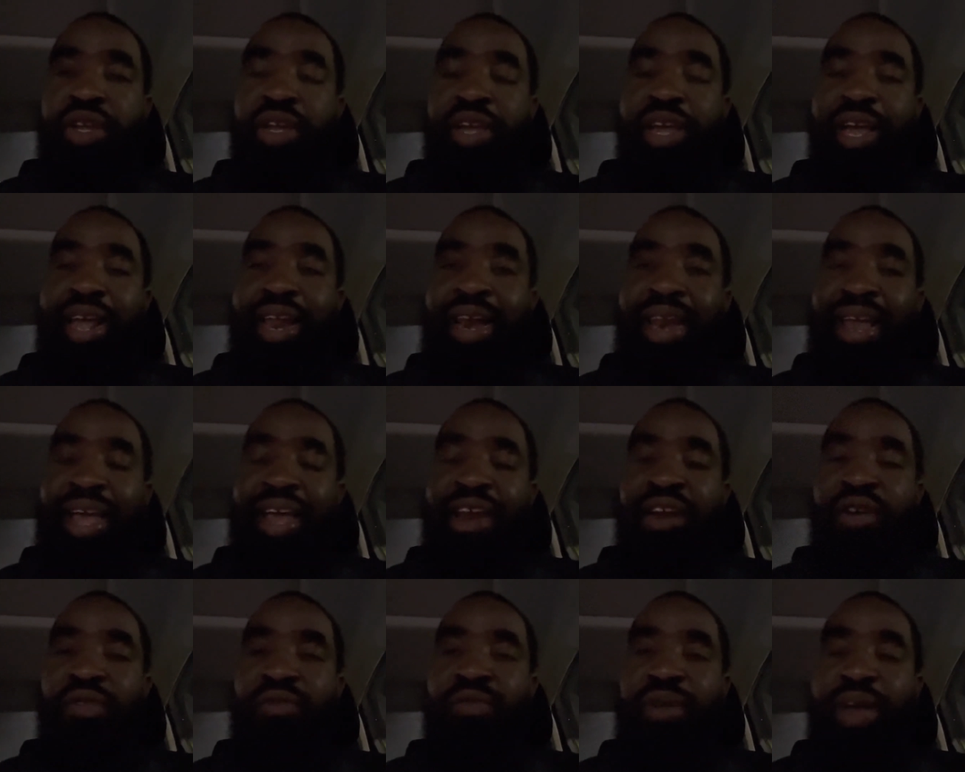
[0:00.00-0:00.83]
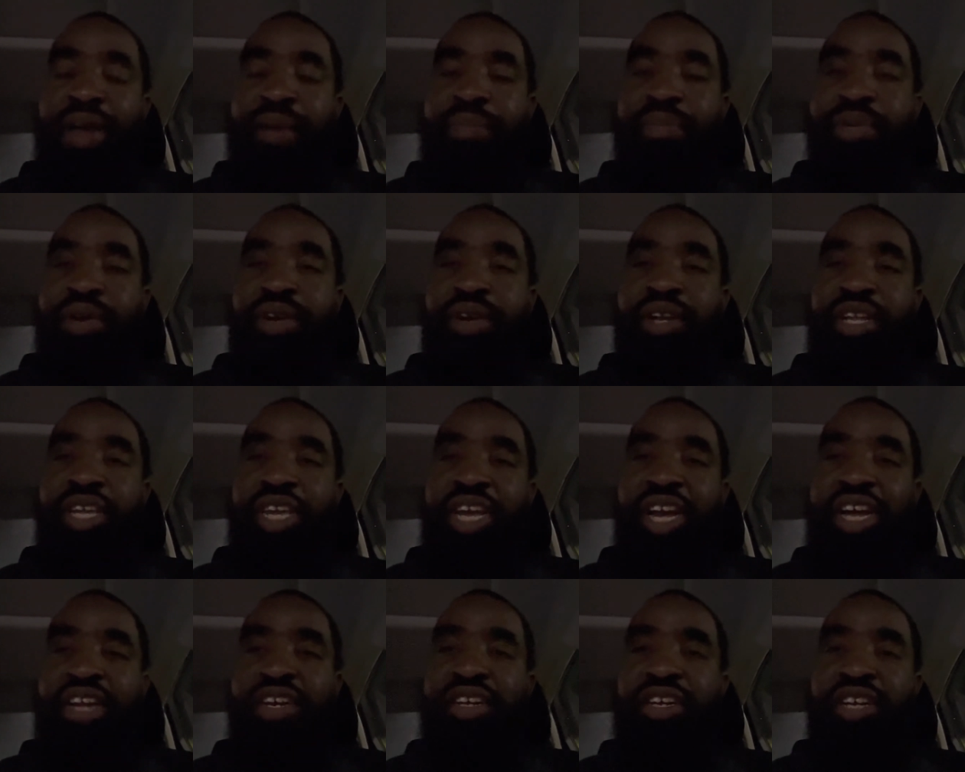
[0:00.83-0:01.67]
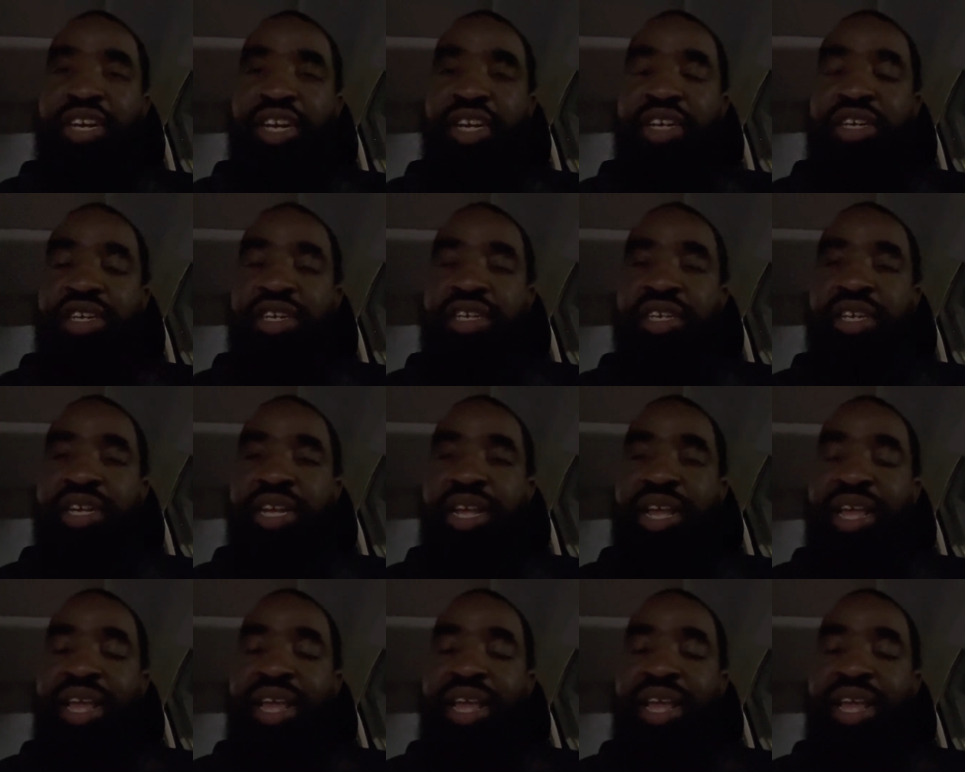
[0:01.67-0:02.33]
Atlanta rapper Young Thug